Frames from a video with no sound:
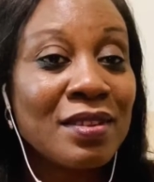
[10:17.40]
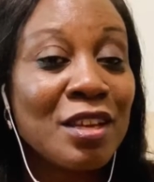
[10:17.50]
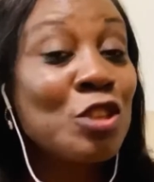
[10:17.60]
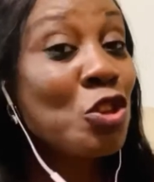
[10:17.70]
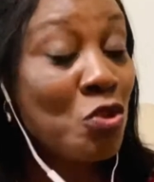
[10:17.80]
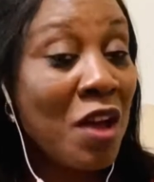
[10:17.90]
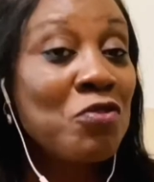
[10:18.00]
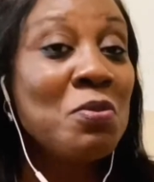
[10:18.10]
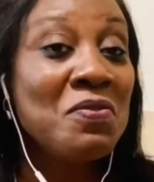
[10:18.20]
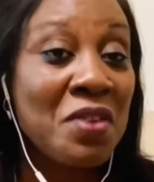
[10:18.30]
So you have
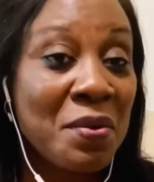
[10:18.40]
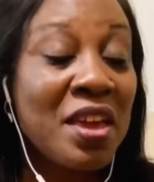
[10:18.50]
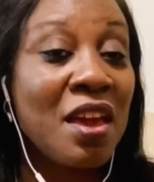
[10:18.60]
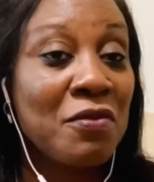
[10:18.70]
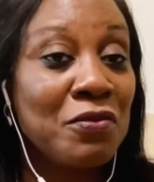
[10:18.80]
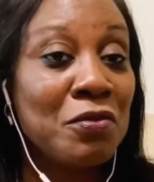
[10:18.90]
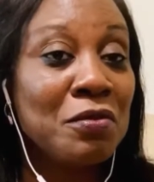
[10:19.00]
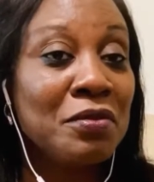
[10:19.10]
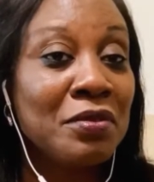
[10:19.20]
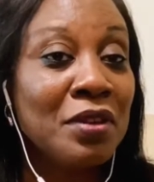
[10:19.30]
to be very careful.
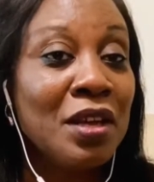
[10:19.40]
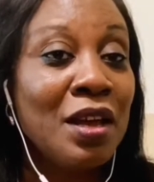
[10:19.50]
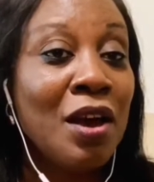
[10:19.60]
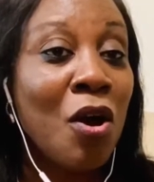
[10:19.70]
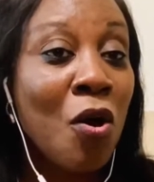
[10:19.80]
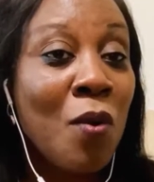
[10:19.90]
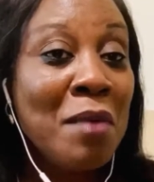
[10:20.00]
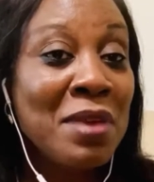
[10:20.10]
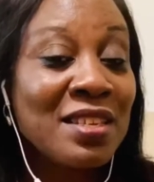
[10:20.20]
Owanbe